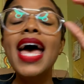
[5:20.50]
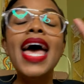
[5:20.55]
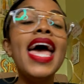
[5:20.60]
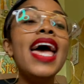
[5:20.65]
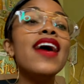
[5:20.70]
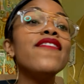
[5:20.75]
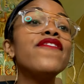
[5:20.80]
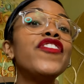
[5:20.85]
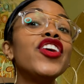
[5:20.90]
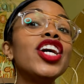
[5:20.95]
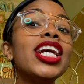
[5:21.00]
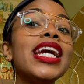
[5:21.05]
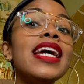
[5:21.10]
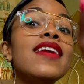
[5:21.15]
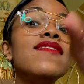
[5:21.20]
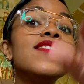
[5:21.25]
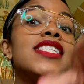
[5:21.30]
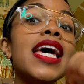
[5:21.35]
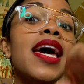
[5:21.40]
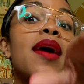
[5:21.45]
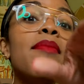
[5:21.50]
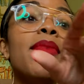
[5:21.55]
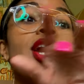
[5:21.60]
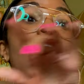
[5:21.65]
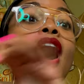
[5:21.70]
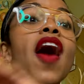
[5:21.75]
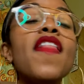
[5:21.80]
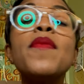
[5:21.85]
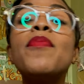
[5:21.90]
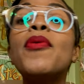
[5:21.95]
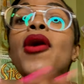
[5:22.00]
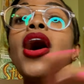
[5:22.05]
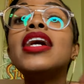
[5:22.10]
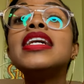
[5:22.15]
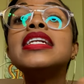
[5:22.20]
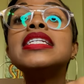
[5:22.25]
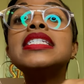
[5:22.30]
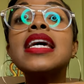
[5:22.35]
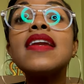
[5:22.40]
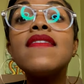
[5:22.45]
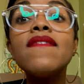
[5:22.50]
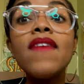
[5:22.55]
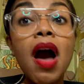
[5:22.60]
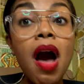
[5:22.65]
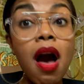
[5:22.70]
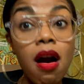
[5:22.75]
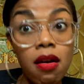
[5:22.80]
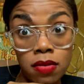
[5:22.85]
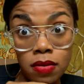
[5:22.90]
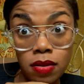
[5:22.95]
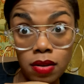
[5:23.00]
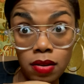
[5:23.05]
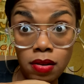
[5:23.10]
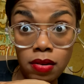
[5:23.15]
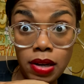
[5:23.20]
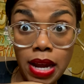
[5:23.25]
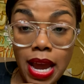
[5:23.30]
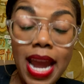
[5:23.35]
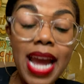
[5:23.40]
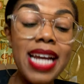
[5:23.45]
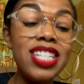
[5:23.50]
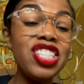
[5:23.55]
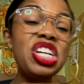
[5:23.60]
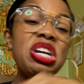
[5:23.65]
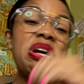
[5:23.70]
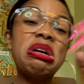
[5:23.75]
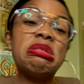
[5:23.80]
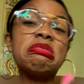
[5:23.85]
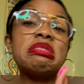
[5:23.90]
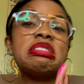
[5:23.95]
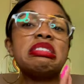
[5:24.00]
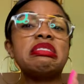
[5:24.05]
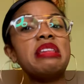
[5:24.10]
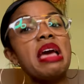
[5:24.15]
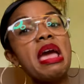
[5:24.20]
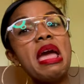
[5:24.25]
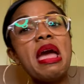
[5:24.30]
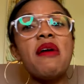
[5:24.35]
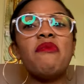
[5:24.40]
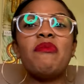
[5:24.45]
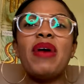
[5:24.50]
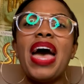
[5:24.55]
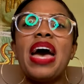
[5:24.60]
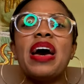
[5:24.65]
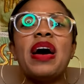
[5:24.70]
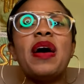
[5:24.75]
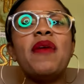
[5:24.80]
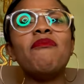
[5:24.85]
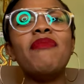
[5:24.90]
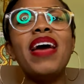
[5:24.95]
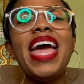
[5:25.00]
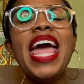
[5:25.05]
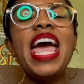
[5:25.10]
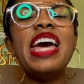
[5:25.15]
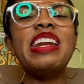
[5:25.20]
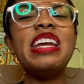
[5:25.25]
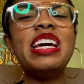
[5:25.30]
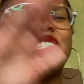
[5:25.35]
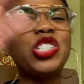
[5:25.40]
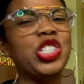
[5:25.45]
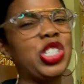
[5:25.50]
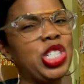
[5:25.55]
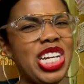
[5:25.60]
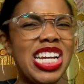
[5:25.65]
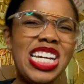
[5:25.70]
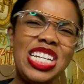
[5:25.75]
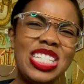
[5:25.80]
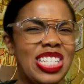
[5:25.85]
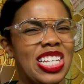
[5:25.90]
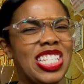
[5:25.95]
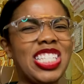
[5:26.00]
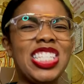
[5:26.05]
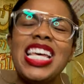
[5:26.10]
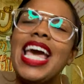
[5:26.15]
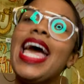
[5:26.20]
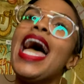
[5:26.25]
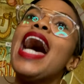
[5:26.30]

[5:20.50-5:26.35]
And forgives him and all the parties involved, okay? And she gonna stand by her man that Jesus said.